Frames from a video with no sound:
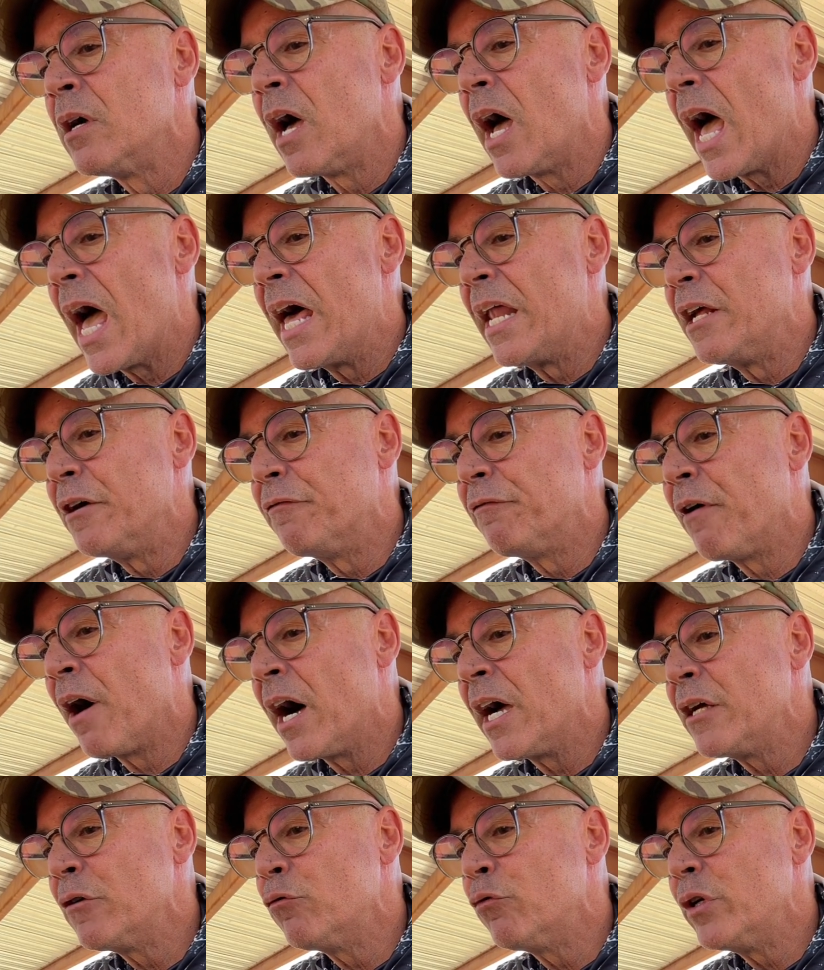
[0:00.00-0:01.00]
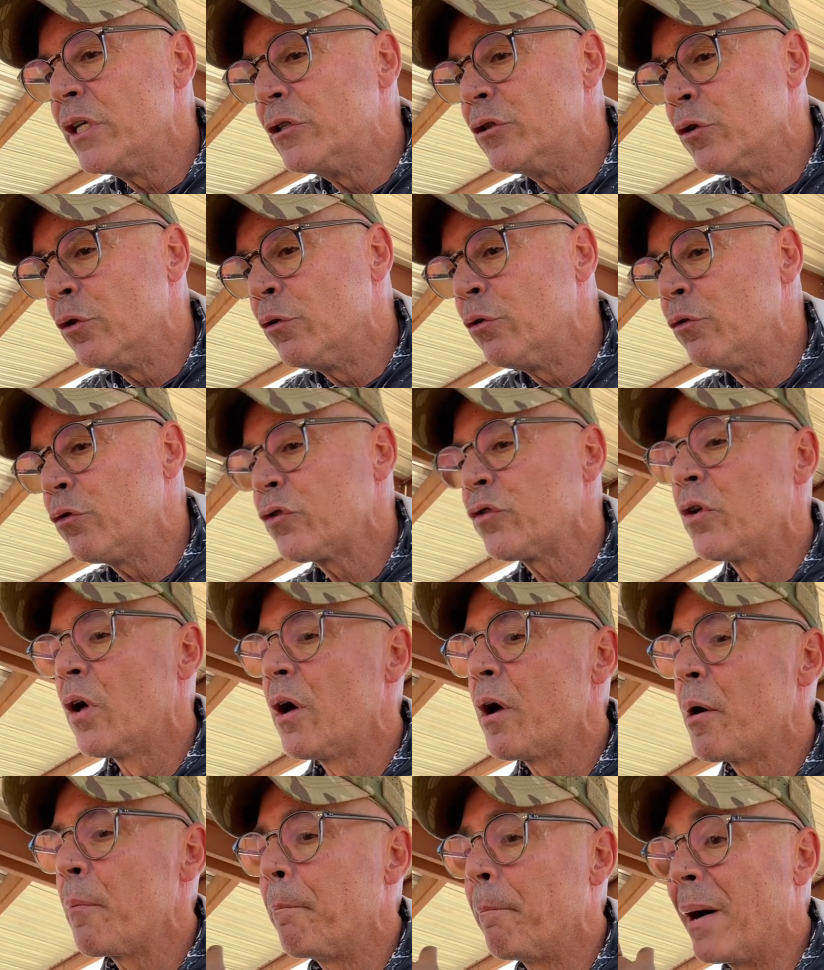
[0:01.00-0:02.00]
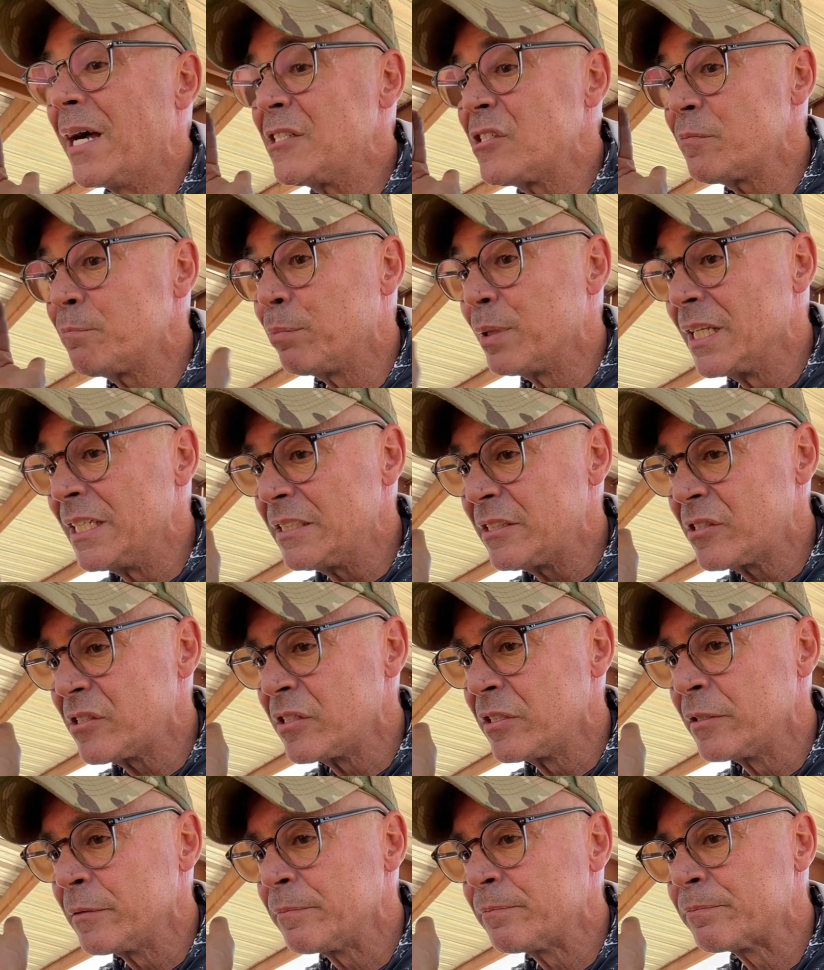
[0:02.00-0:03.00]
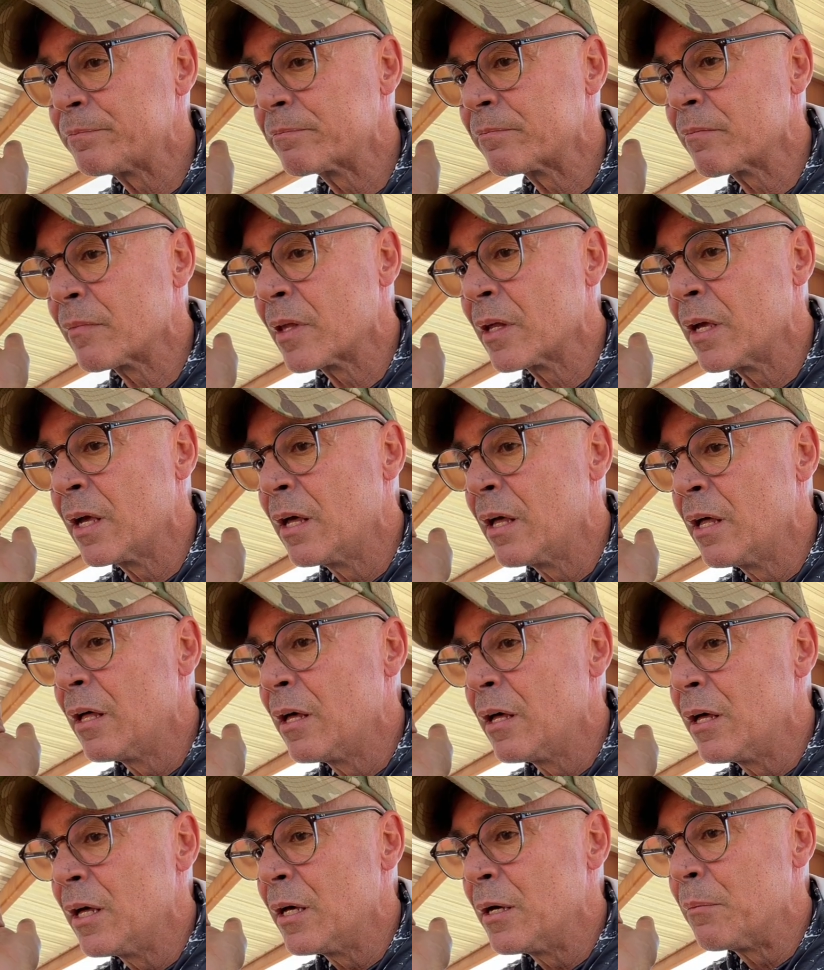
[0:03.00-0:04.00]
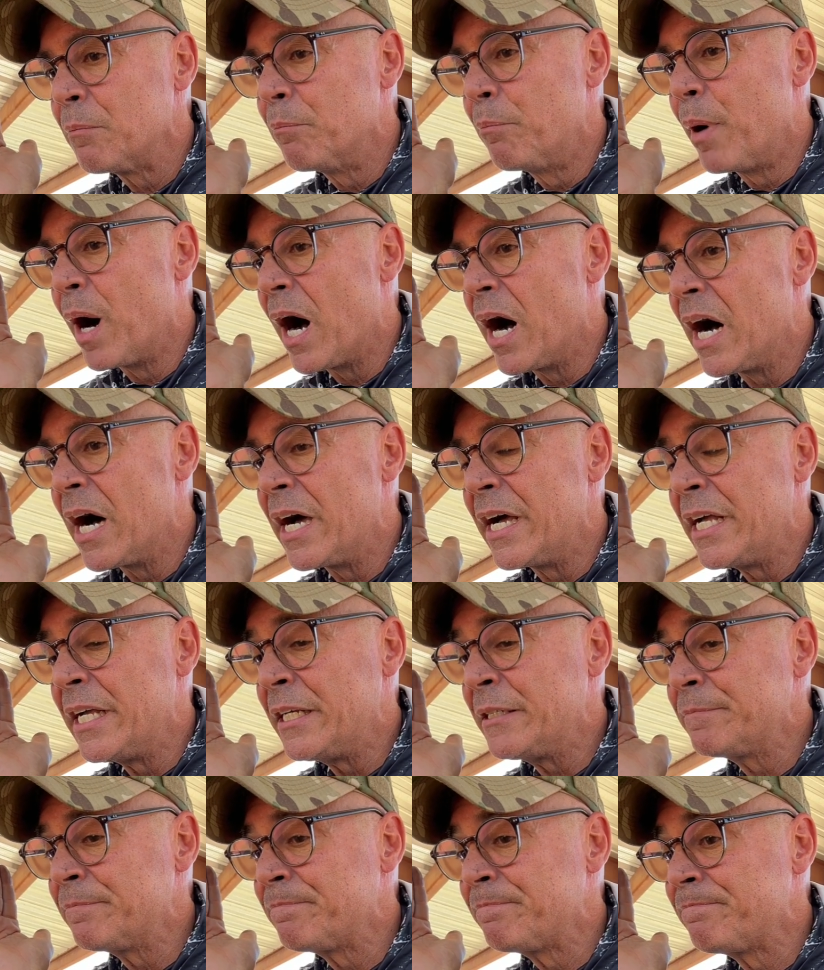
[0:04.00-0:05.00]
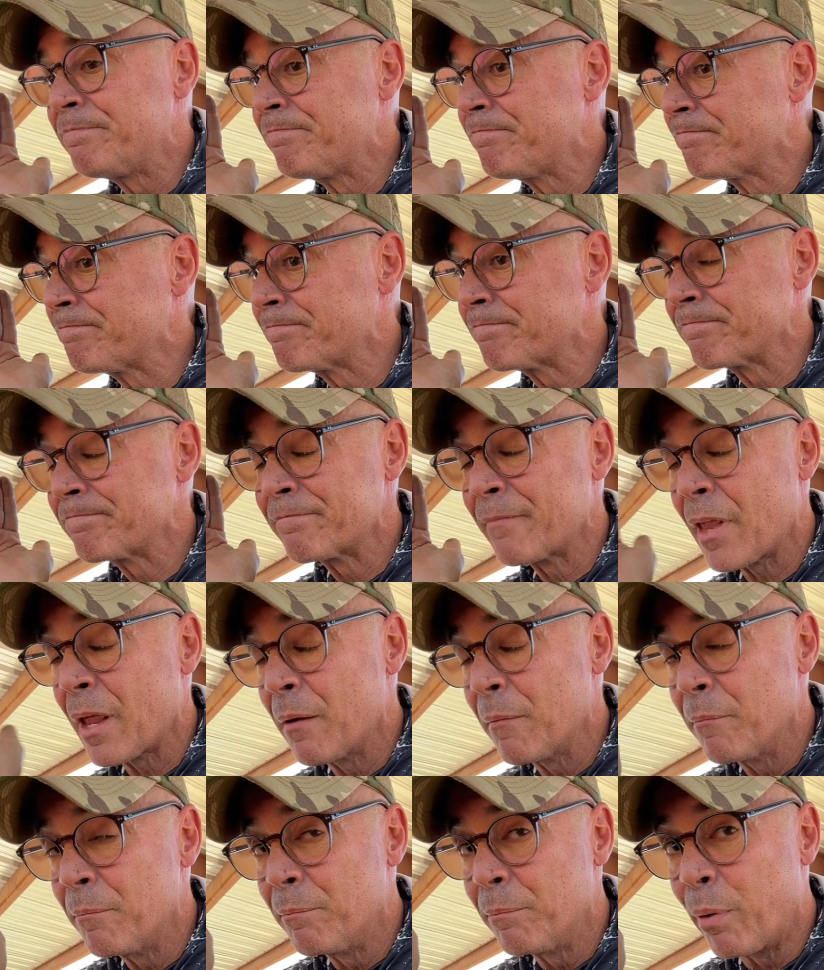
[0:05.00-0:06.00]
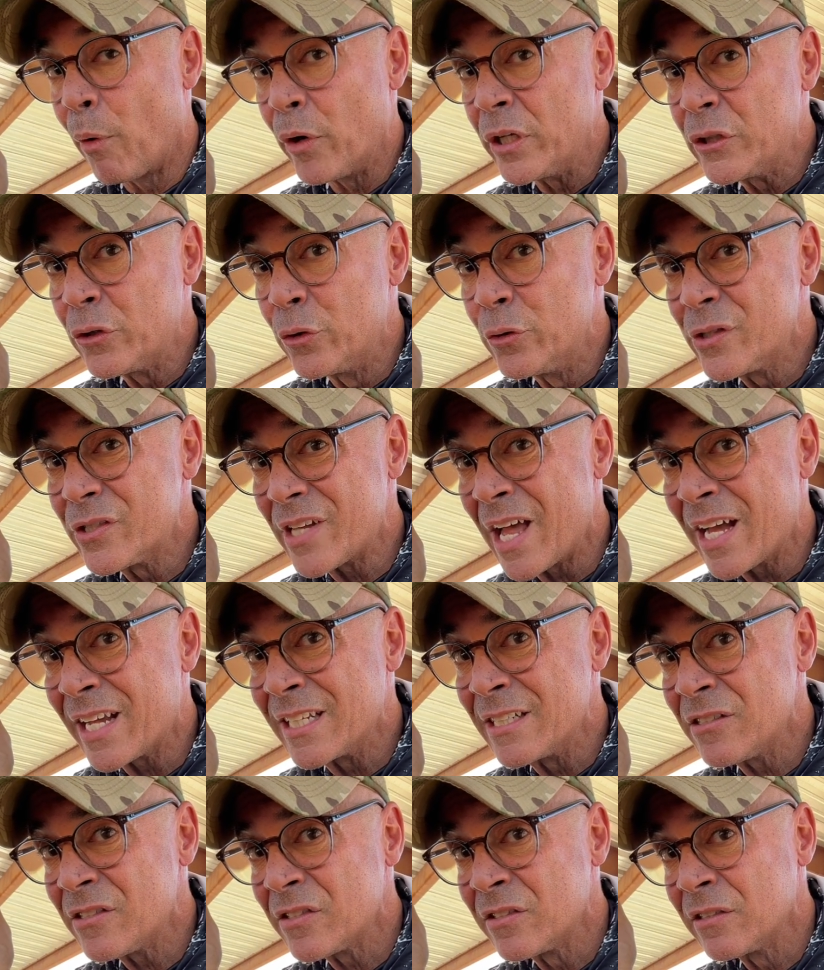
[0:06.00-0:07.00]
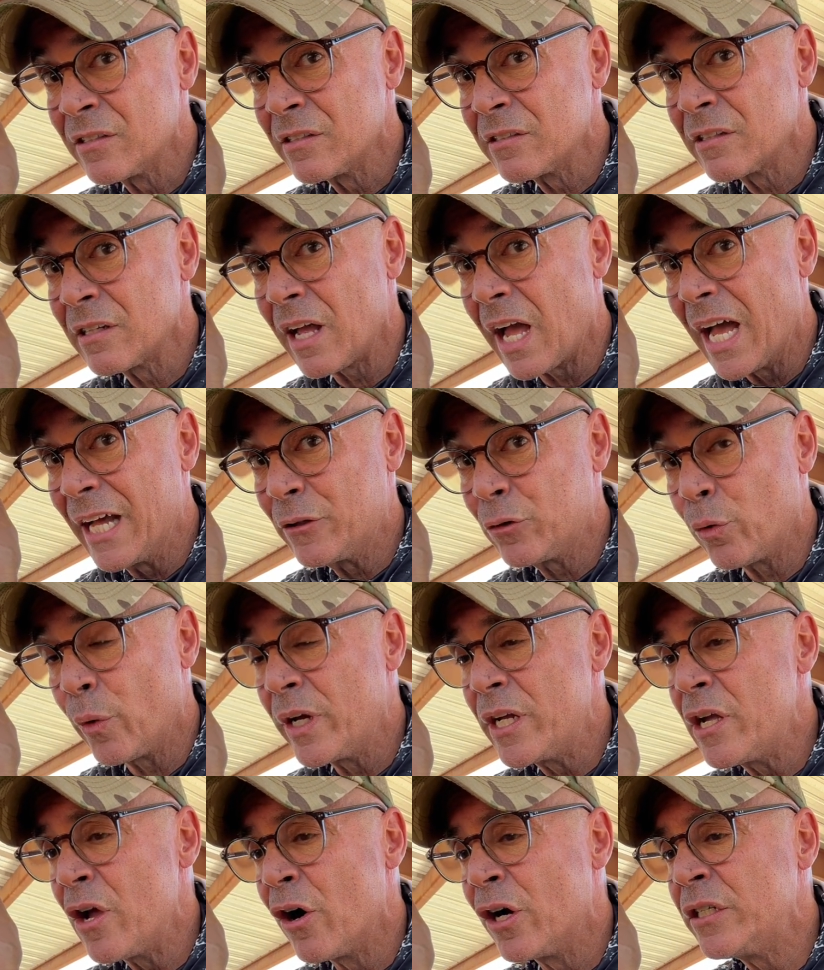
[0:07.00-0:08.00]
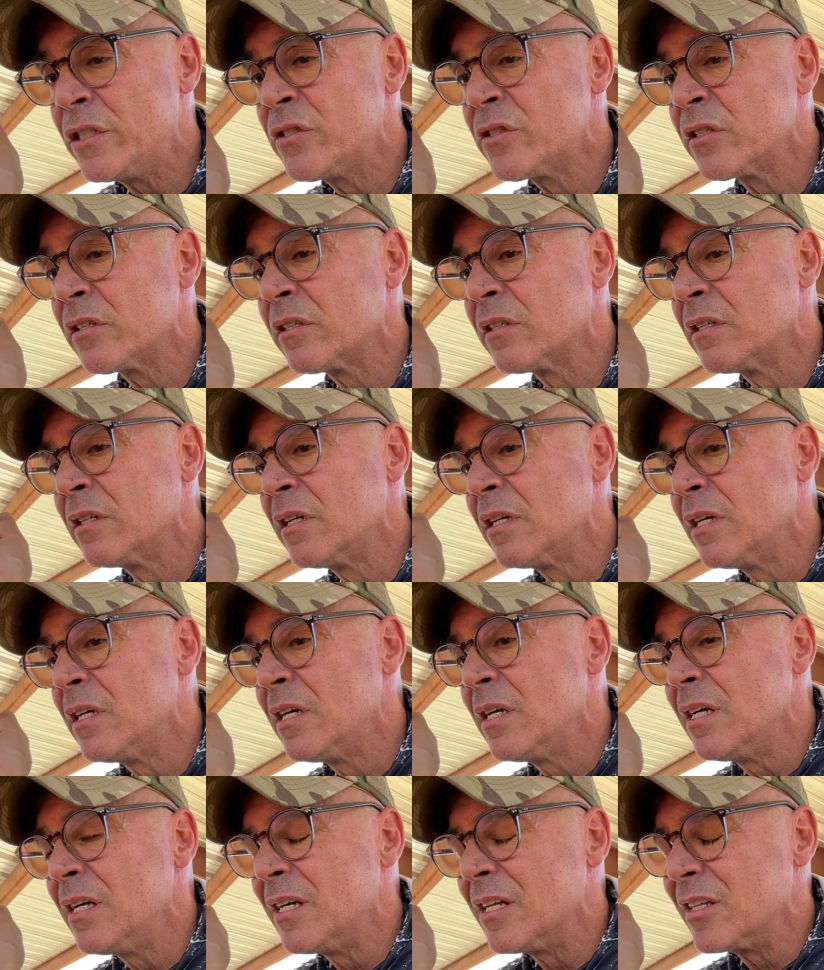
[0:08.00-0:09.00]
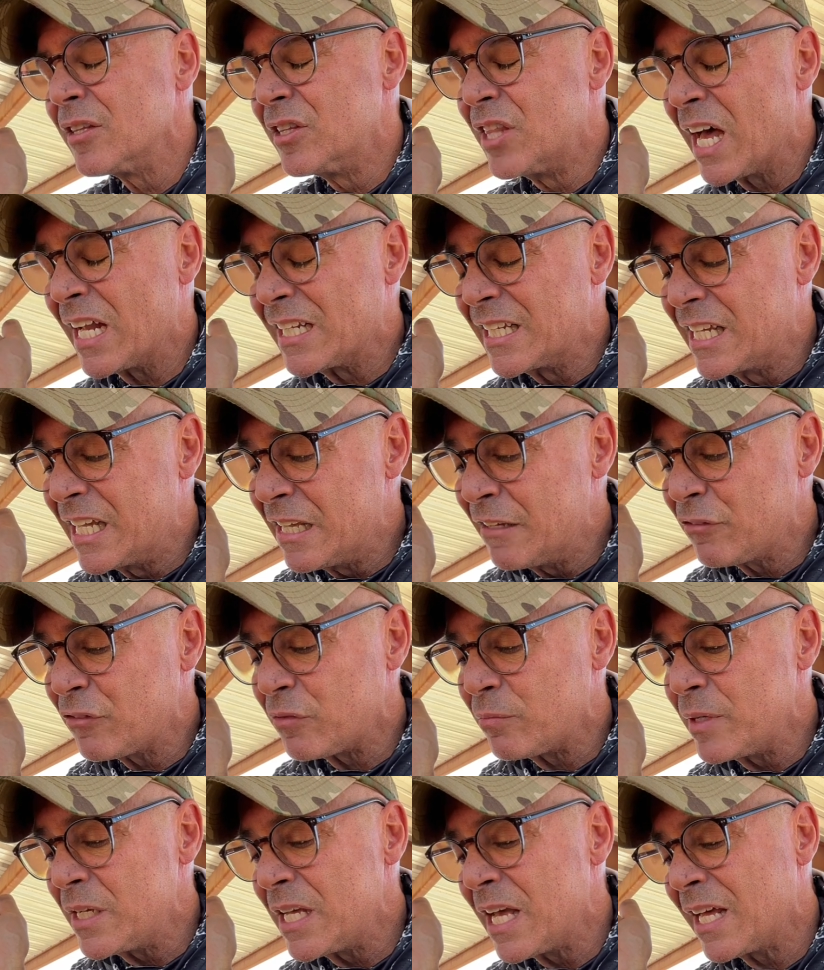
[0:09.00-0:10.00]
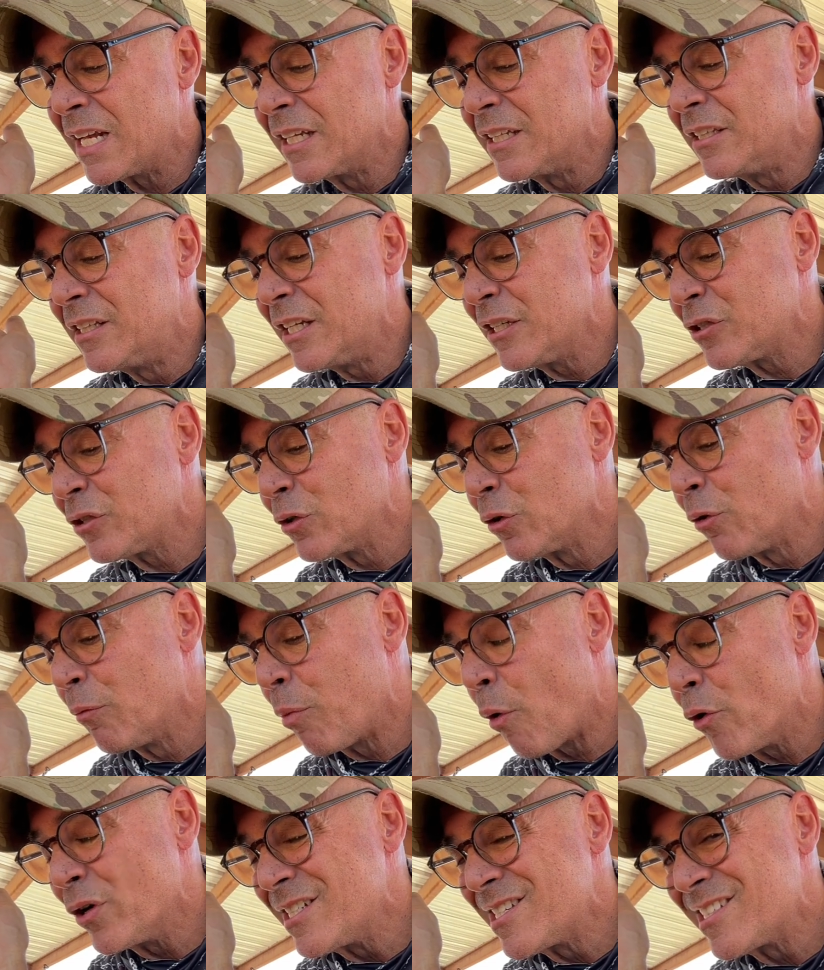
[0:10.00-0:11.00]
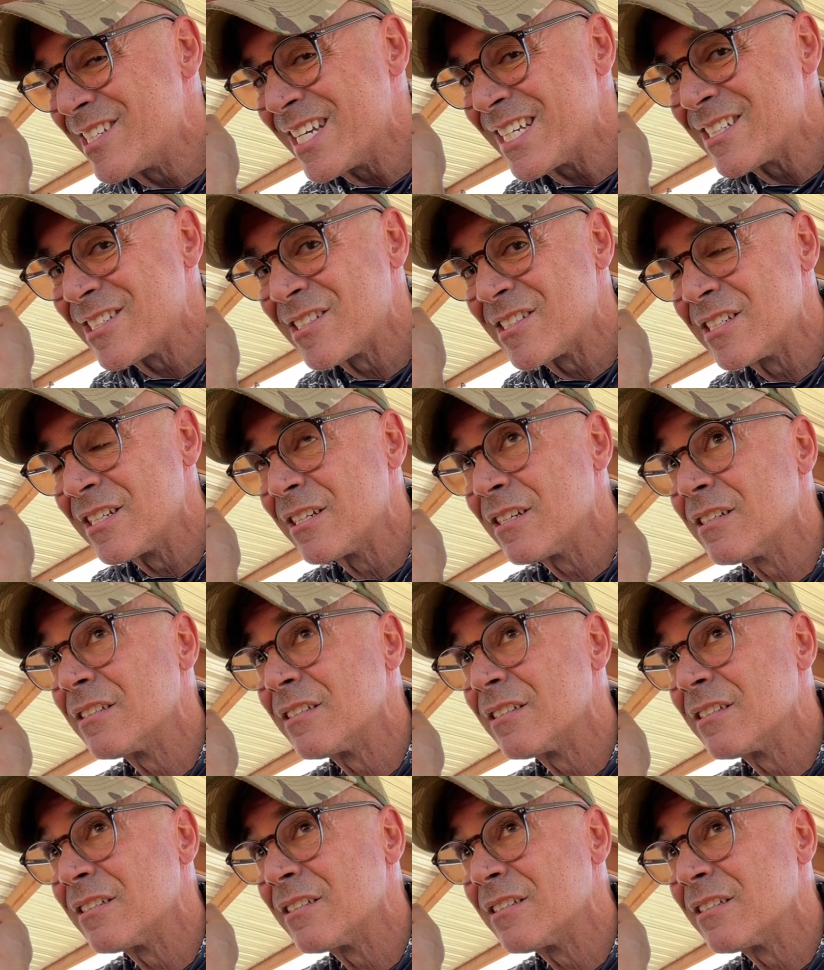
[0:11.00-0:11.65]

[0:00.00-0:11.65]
And if I reduce my splits by 0.2 seconds at 20 yards, that gives me an additional 0.6.